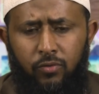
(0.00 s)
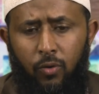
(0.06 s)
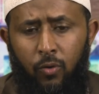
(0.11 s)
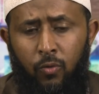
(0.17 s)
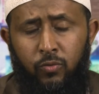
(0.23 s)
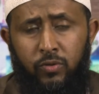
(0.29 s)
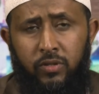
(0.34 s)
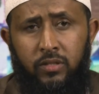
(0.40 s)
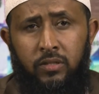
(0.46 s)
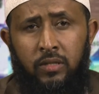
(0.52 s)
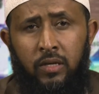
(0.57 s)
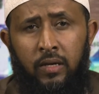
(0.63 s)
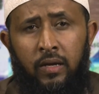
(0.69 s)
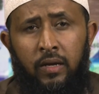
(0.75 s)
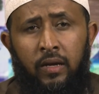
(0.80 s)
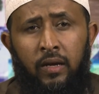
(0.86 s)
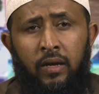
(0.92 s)
owners.
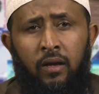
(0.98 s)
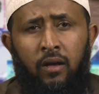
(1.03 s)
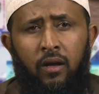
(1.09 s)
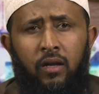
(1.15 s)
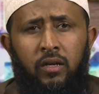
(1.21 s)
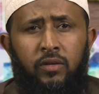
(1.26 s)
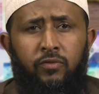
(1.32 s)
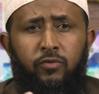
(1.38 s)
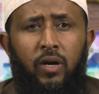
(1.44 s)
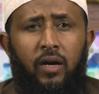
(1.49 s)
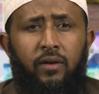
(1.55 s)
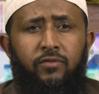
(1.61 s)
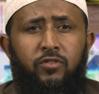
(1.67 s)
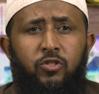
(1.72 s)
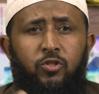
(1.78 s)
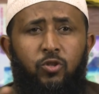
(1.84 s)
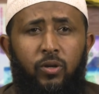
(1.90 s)
And if you
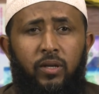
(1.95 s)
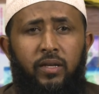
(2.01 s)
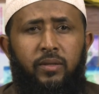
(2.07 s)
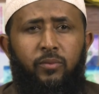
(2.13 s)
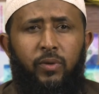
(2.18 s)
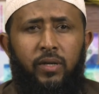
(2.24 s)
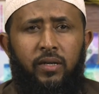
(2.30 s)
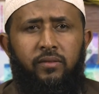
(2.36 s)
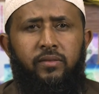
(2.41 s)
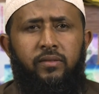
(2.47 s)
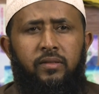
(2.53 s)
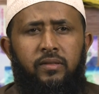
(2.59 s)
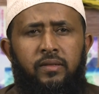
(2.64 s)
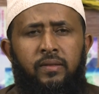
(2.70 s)
have stolen wealth,